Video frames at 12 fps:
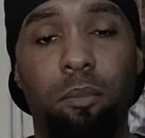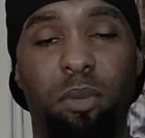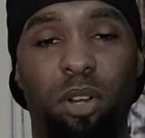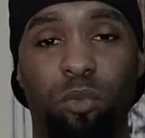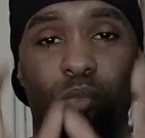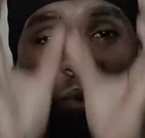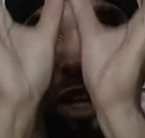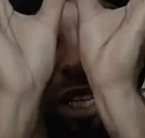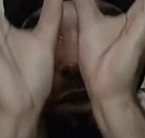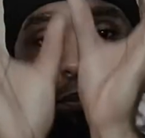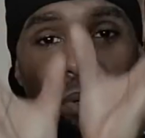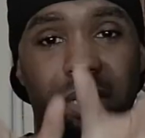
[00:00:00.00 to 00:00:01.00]
But it
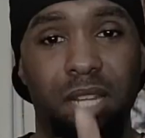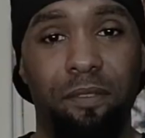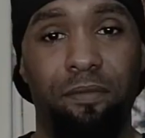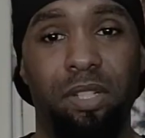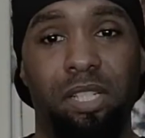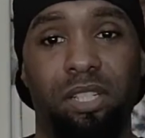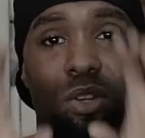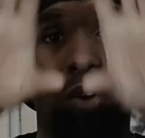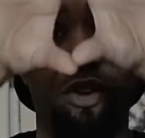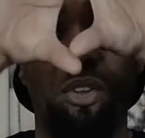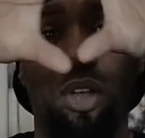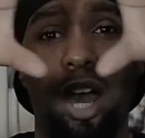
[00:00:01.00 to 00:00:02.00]
really puts emphasis
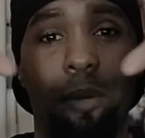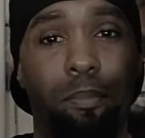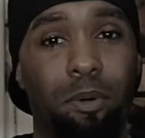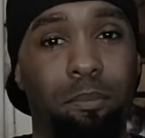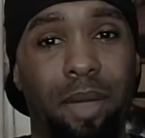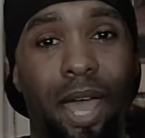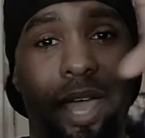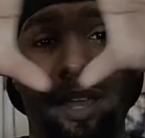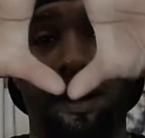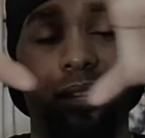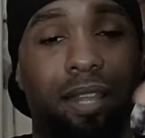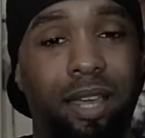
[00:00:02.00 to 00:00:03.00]
on your upper back.